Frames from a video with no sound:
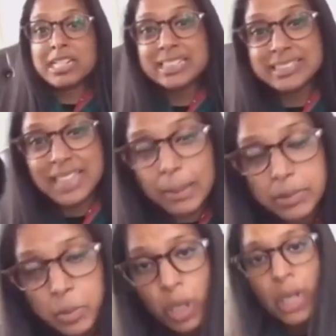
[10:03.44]

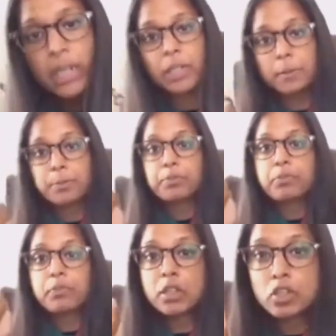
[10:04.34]
steps. 1,
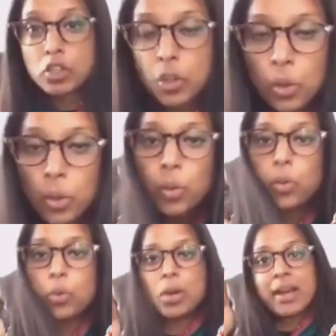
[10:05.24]

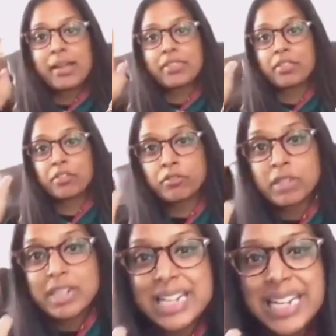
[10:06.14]
2,
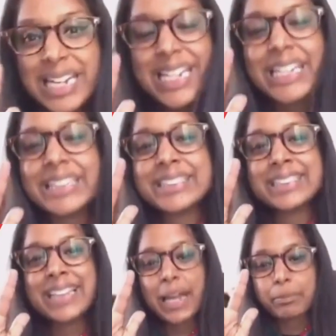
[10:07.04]
3
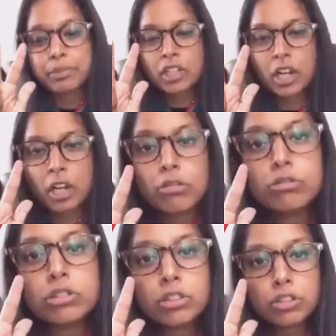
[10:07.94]
steps
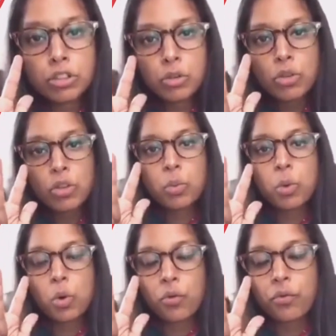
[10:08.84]
closer to the
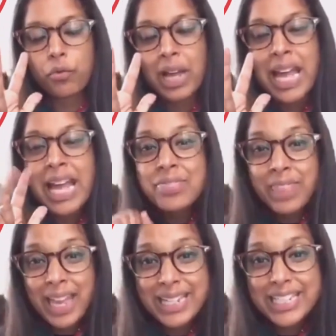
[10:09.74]
wolf.
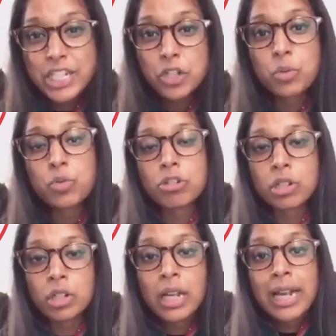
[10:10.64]
Then,
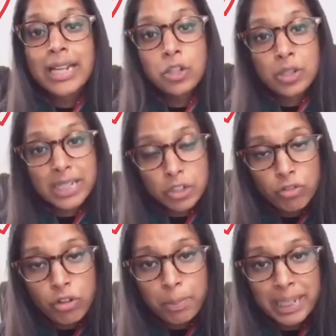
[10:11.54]
children, you need to
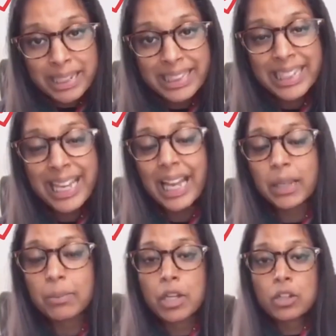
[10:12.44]
repeat the
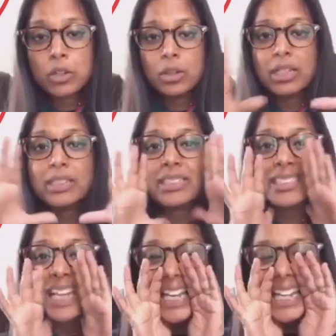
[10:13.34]
game. You need to
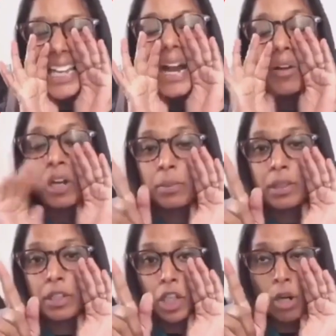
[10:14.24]
say, I'm going to be
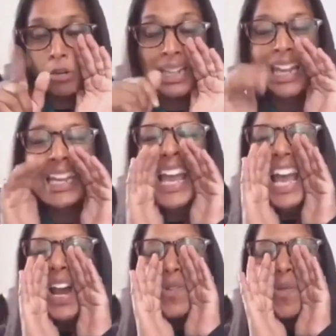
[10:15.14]
the child again,
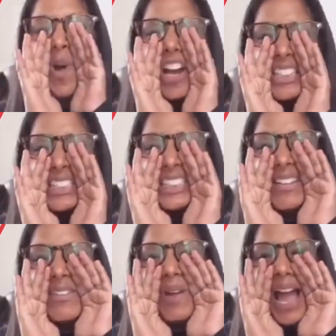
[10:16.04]
what's the
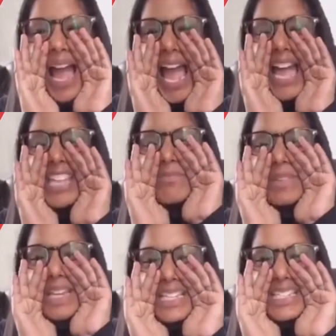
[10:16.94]
word,
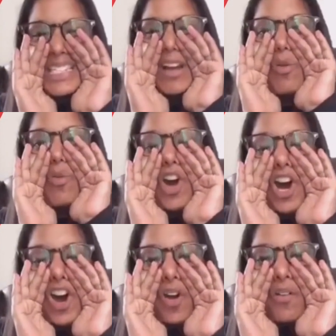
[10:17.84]
Mr.
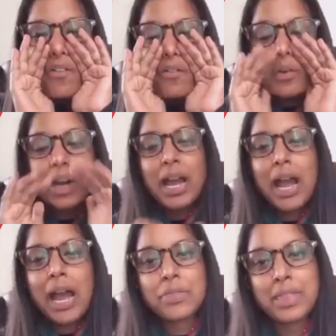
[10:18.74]
Wolf?
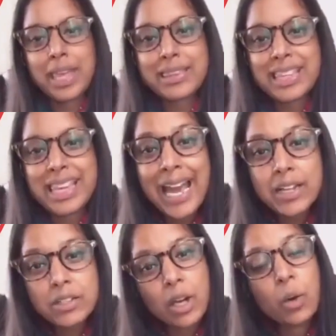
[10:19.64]
And then the
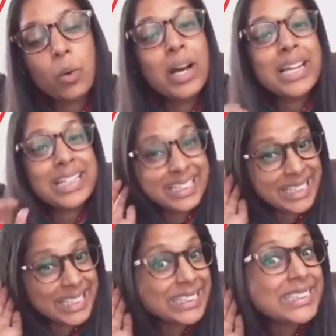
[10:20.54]
adult
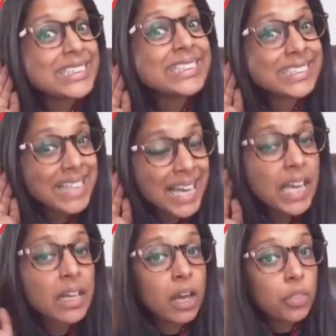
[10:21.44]
needs to say
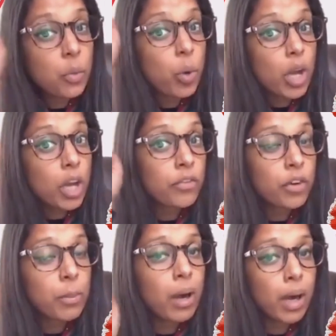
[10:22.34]
another word
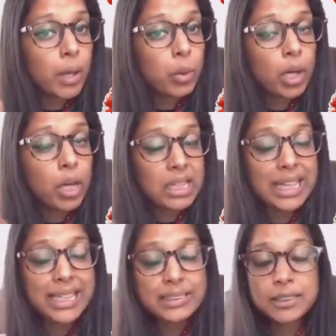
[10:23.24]
from my word
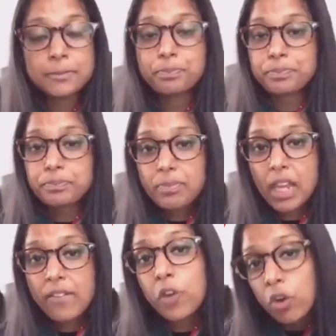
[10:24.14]
list.
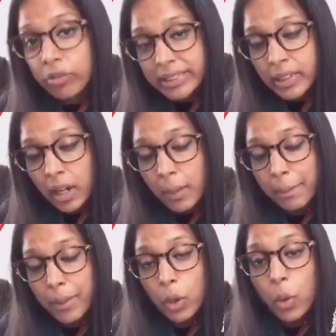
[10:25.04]
For
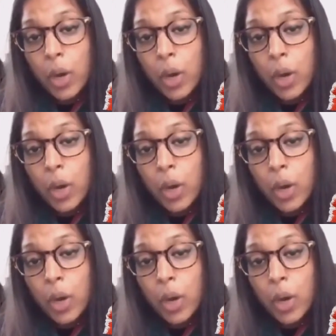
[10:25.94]
example,